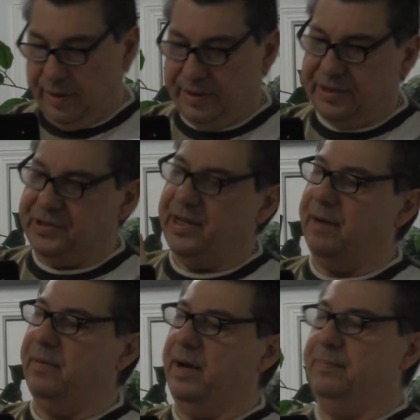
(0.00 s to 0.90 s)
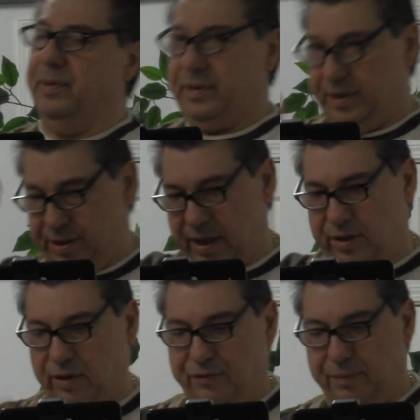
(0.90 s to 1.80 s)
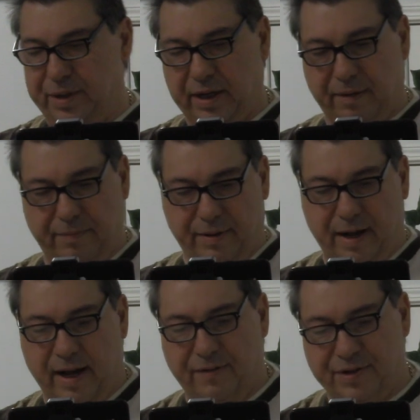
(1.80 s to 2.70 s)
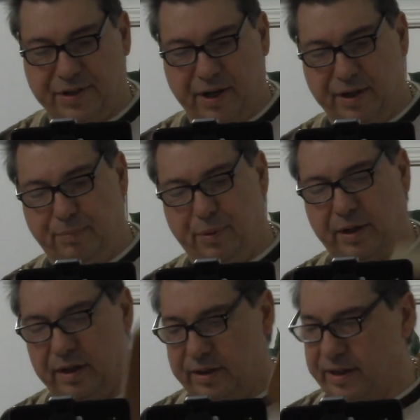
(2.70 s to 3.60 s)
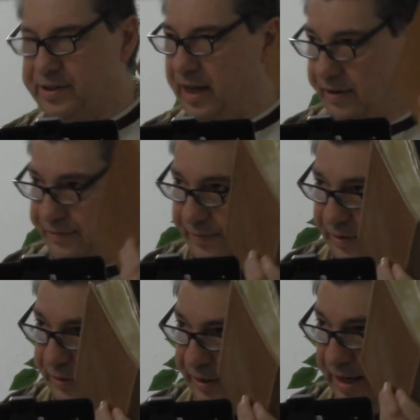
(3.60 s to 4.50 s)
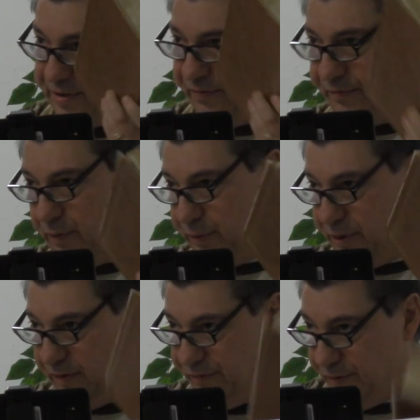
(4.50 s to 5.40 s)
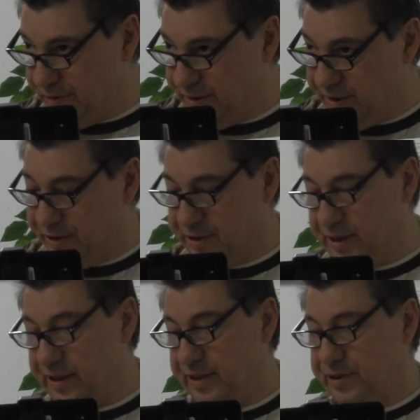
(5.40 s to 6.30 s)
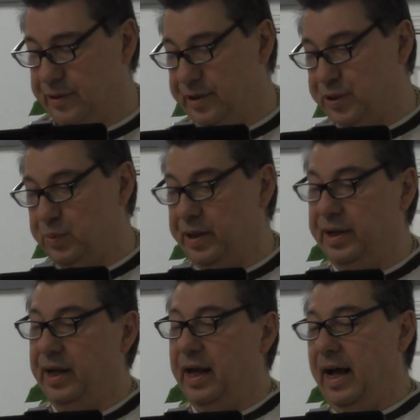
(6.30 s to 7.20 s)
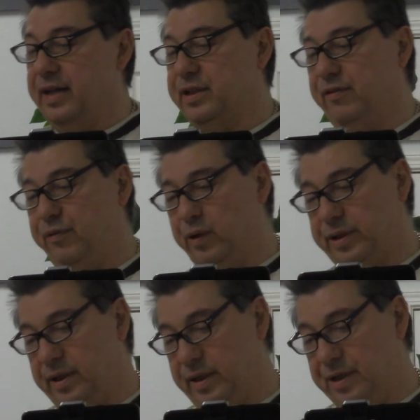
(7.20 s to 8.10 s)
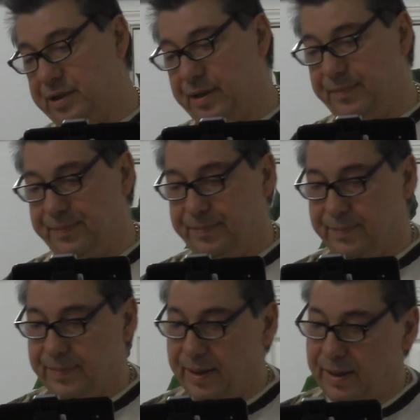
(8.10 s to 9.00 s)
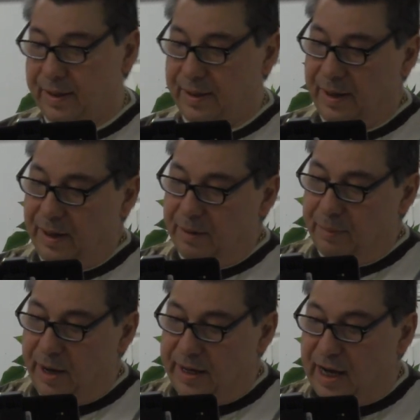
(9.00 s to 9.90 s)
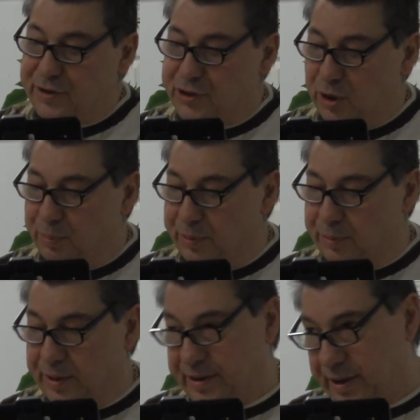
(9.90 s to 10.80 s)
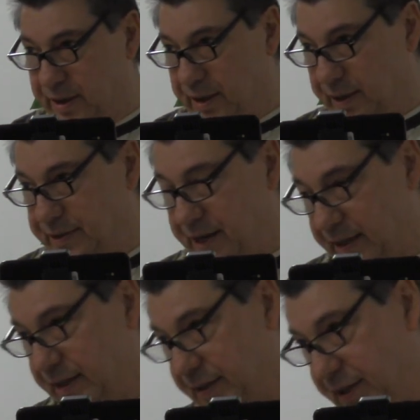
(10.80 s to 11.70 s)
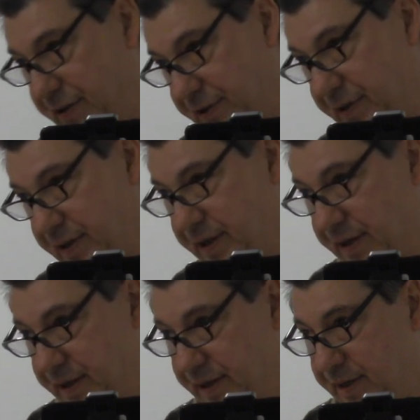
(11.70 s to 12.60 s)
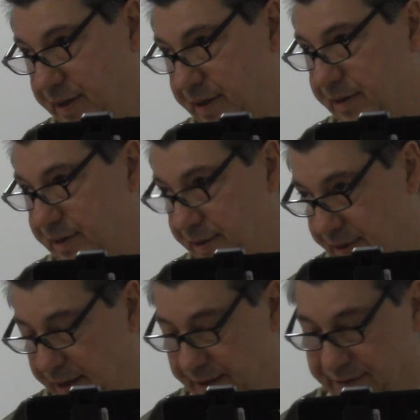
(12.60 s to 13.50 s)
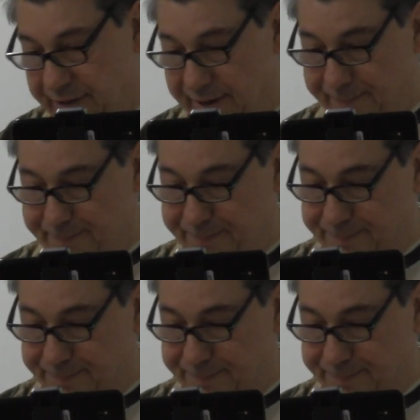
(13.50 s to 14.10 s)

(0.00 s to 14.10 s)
this is not my book. This I took from here. I have a study book, and it doesn't have. It only has the fourth to the first edition in it. So this one has the fourth edition. But I got sober with the second edition, and uh,